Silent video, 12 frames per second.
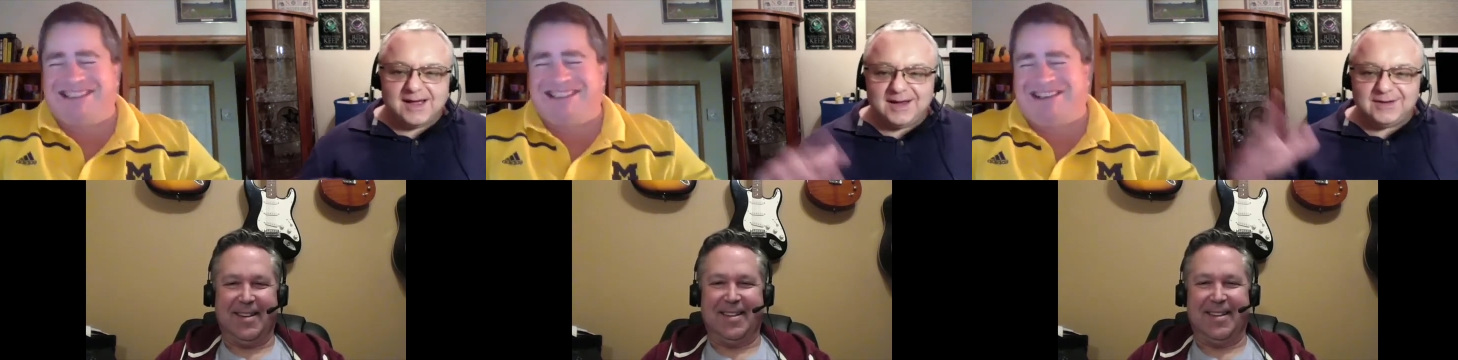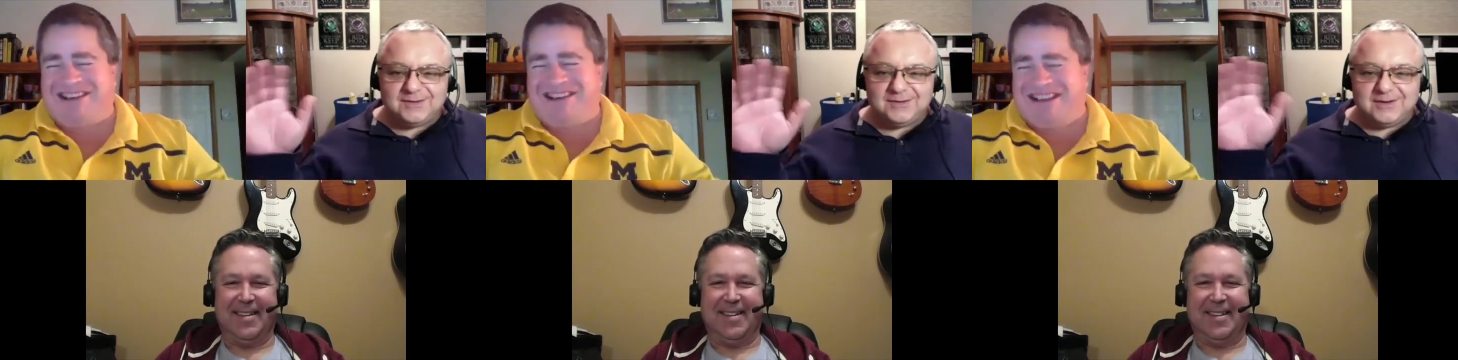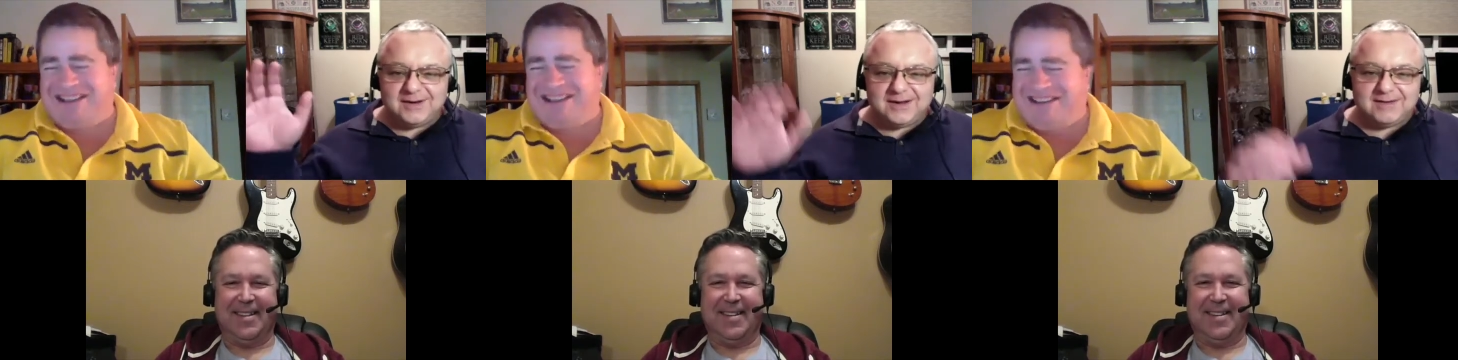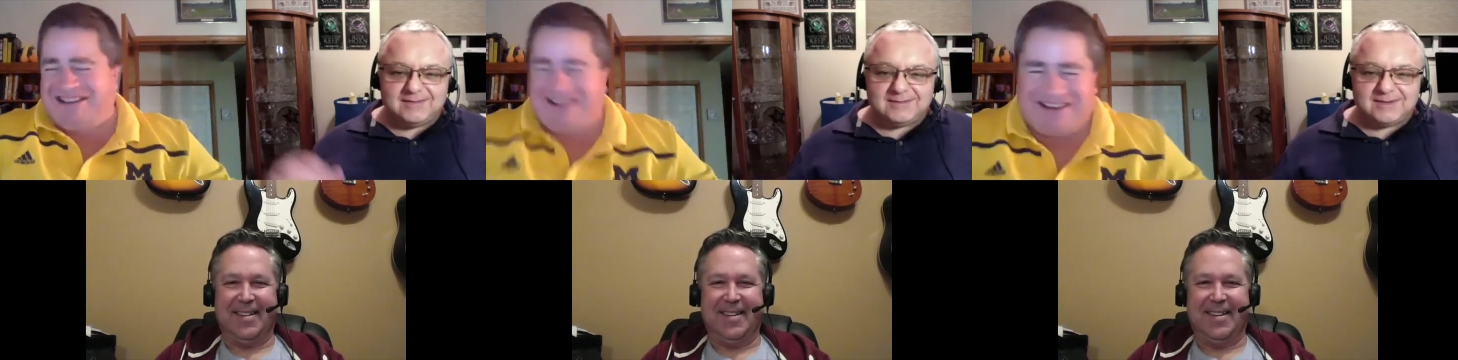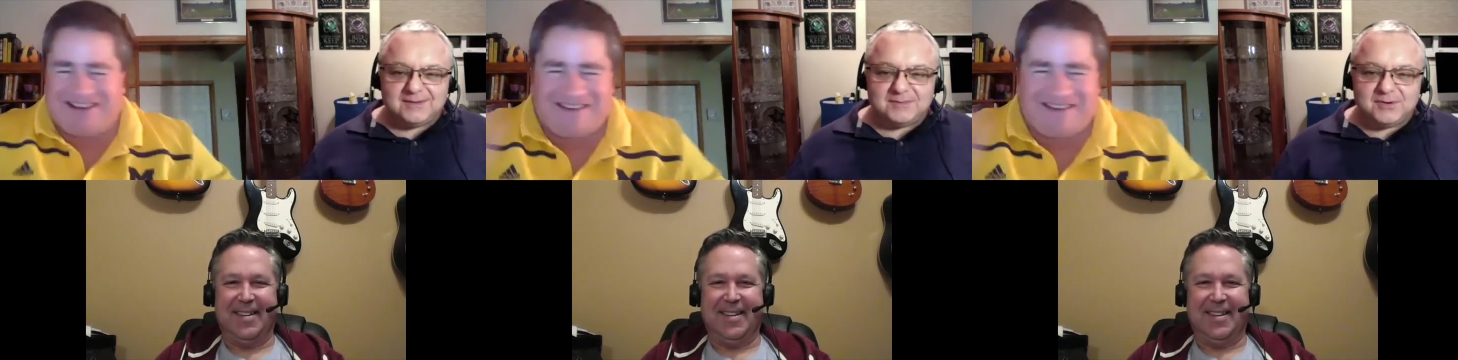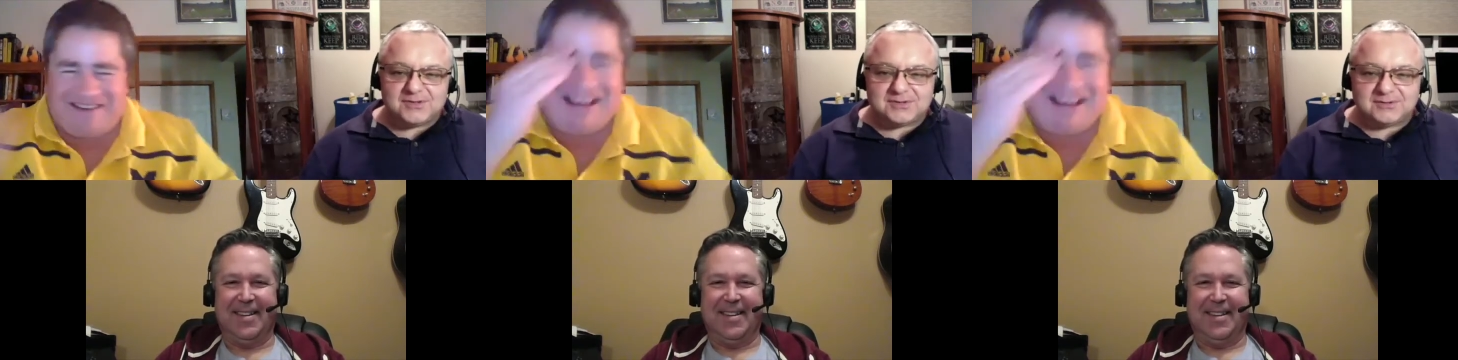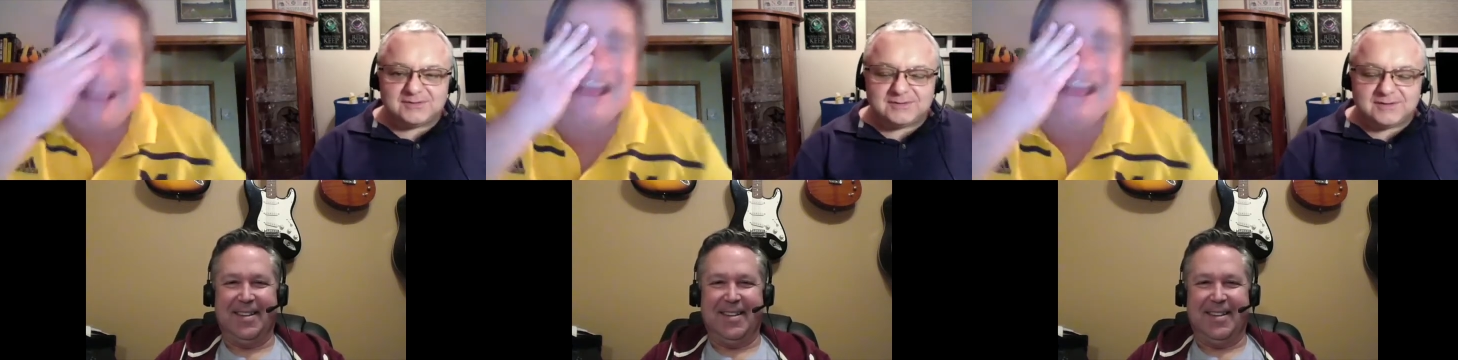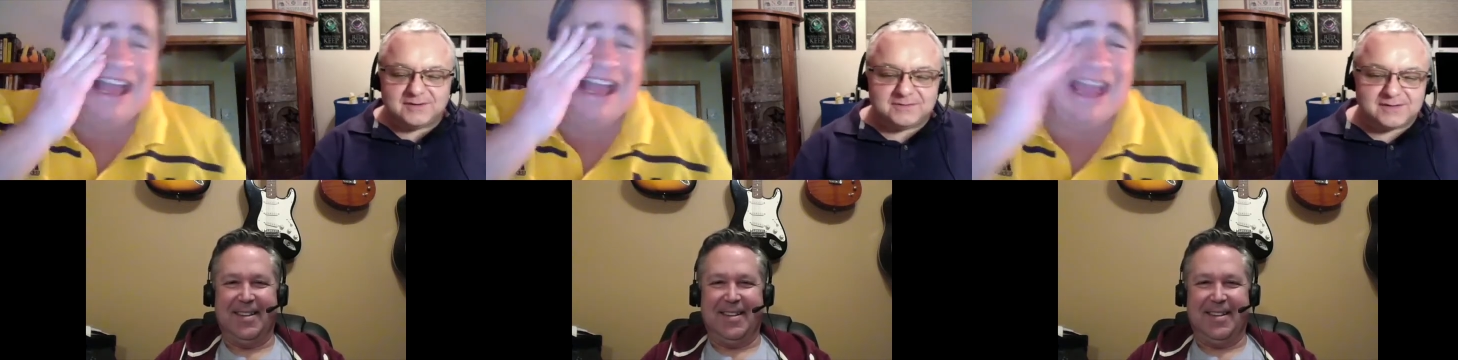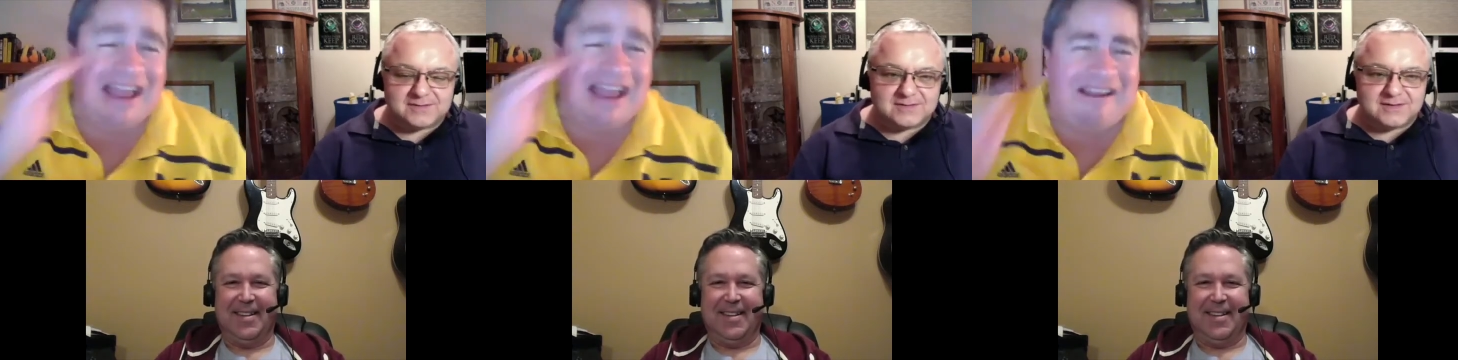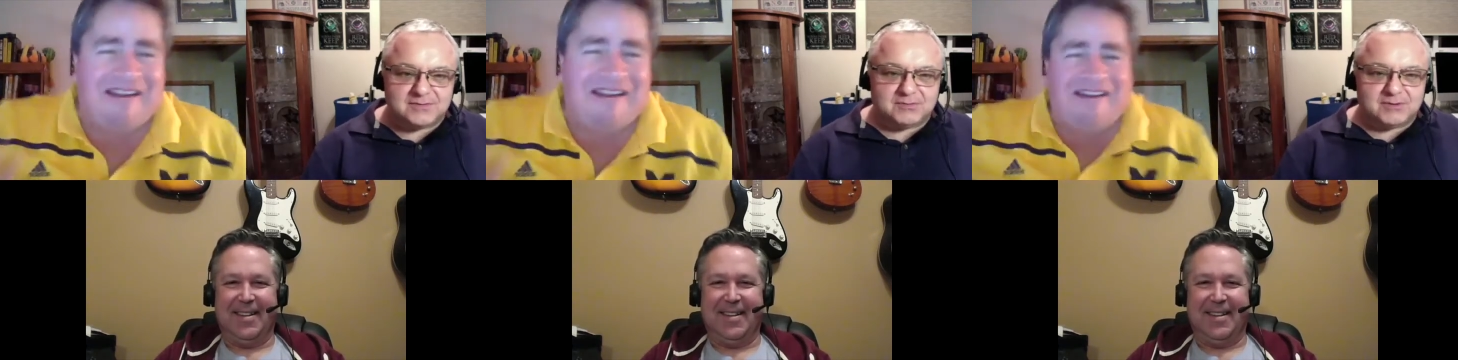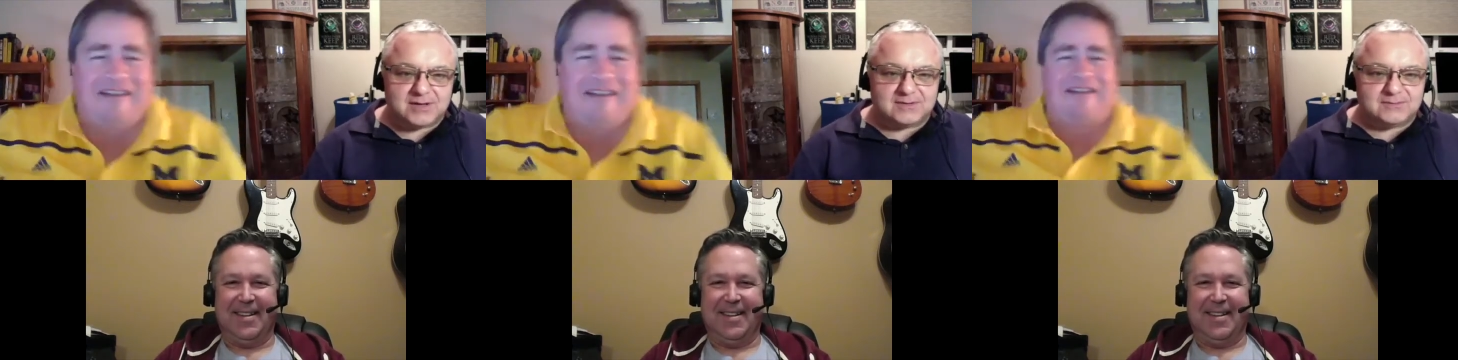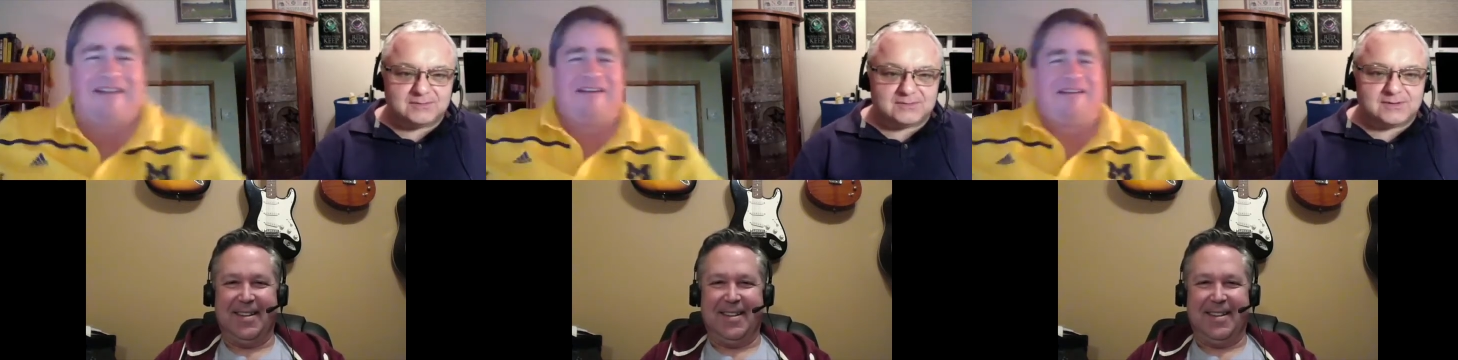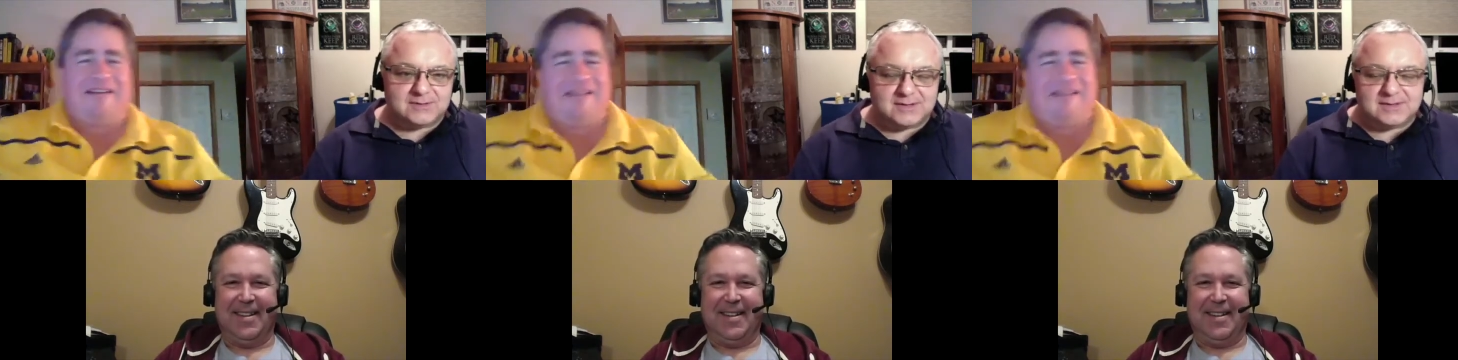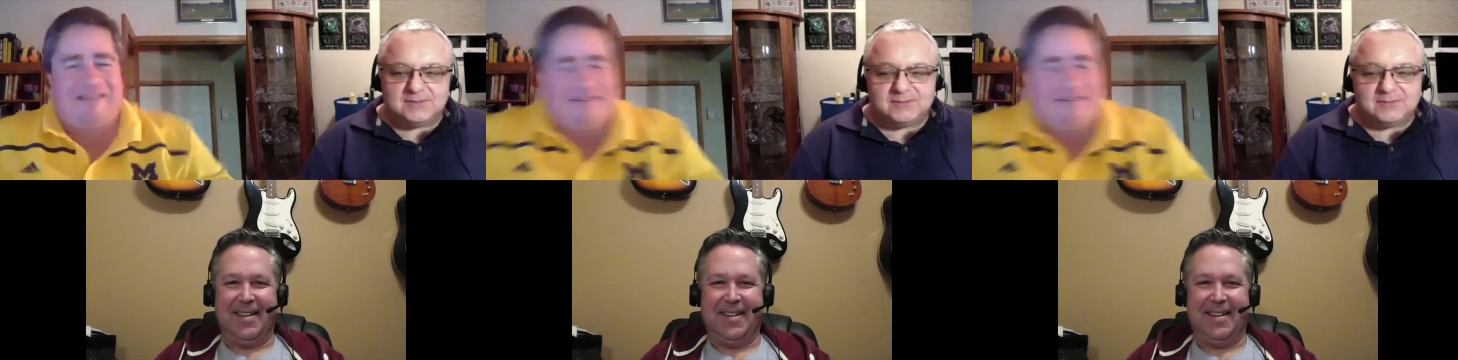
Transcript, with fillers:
Speaker 1: I tuned it out. The emotional stuff doesn't even. Re- I didn't